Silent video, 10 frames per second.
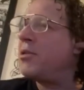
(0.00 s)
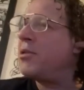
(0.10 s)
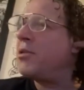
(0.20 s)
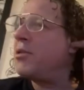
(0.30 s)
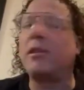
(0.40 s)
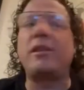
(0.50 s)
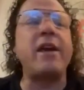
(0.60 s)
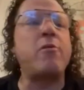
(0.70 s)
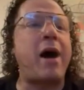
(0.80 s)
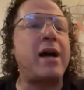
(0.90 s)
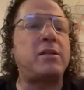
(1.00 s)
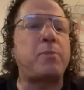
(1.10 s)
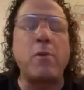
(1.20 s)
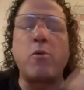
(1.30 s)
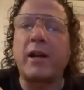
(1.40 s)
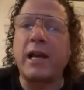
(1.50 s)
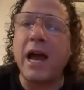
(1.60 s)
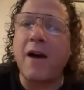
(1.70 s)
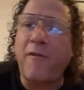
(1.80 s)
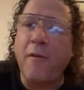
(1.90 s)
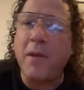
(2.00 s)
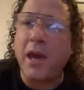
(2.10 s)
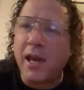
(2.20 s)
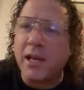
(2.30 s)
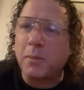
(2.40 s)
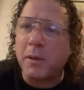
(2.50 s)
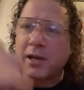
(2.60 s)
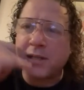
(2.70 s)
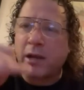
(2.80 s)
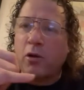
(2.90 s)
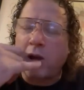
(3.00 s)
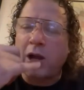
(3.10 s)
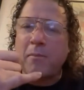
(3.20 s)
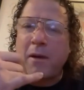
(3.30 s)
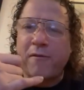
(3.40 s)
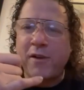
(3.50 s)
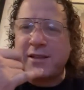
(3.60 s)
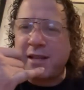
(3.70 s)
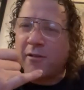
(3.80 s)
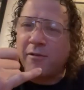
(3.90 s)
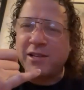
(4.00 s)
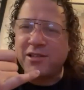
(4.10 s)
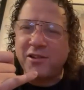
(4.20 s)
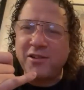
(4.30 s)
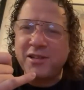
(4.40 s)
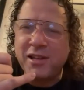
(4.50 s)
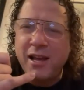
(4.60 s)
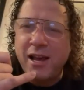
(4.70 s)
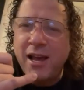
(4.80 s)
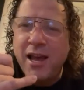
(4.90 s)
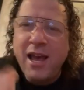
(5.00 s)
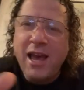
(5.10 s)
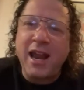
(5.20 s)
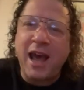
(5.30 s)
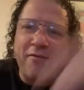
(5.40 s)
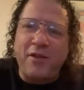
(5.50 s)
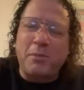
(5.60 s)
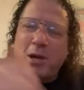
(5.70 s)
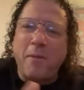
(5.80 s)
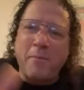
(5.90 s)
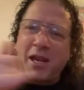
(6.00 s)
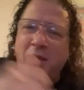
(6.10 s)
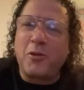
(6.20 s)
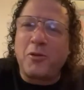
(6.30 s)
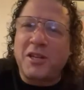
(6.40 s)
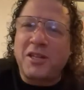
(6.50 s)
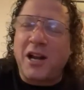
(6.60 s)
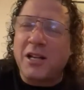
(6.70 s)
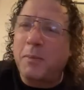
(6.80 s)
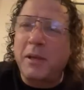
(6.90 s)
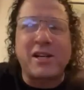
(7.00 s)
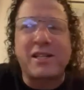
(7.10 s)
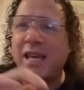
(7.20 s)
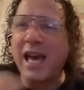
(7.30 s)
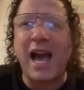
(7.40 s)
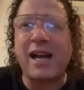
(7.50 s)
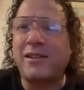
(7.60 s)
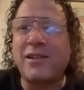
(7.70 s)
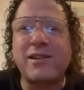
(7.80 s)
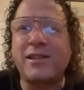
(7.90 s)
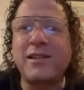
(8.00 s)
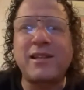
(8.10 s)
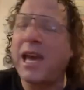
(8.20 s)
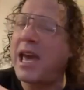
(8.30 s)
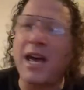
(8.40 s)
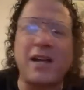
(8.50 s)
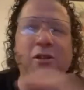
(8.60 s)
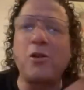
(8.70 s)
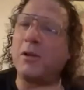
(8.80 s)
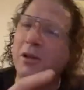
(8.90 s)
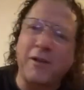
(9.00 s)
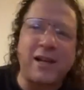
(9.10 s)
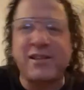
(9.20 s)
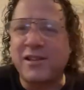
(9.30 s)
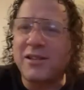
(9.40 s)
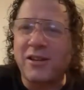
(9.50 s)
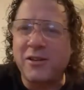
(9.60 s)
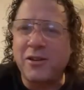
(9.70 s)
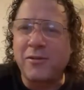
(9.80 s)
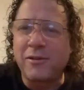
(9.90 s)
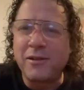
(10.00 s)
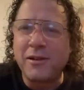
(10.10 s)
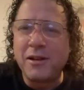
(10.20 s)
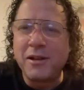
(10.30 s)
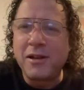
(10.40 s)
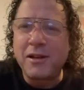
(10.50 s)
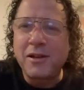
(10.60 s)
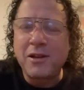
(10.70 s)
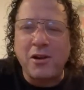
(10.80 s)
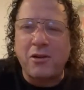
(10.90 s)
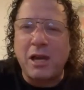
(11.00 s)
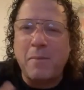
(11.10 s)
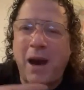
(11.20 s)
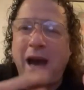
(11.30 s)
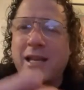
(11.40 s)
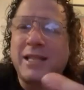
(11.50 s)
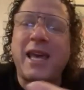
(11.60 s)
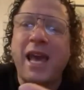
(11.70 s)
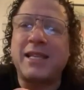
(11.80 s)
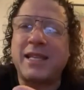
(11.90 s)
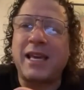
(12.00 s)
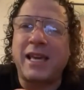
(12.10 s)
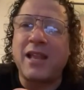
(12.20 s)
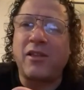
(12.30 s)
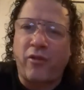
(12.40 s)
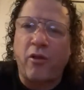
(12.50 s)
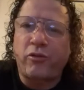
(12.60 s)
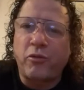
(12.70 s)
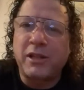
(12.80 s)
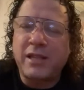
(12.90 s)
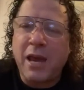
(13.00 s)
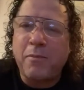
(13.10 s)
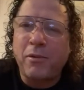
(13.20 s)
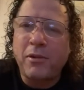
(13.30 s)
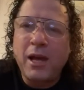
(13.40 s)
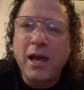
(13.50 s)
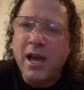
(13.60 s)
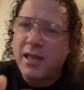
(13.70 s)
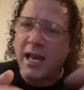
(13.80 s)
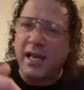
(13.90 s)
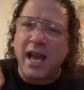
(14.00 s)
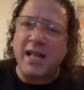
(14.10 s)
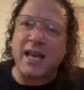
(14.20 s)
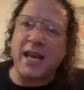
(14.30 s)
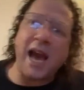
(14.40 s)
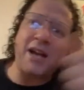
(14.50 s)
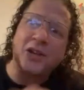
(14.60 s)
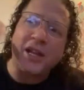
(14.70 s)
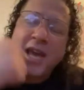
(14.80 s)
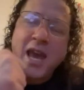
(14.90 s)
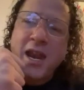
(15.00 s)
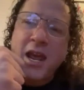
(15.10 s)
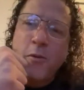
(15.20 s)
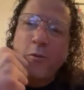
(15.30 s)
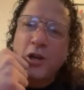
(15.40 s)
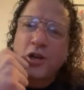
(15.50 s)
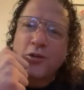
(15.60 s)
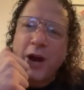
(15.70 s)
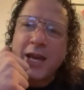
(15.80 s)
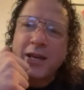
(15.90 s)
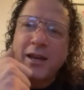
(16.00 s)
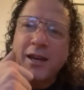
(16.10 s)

The thing why it's been working out for me is because I call up my friends that are wrestlers, and I have them come in and do the stunts, because the actors cannot do what the wrestlers can do. You know, their bodies can't take getting thrown through a table. They can't take actually getting hit with a strike.